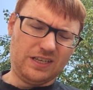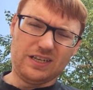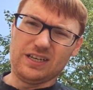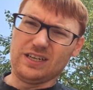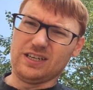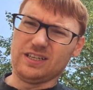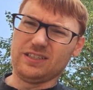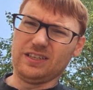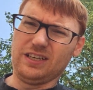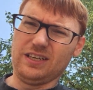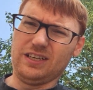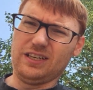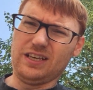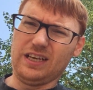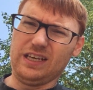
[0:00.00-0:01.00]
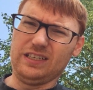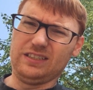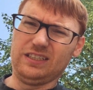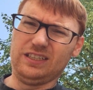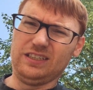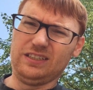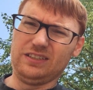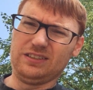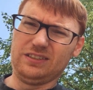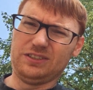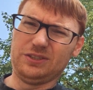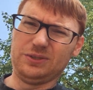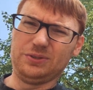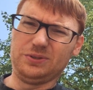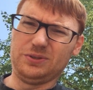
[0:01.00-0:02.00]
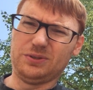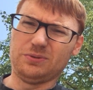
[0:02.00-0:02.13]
on a 18 to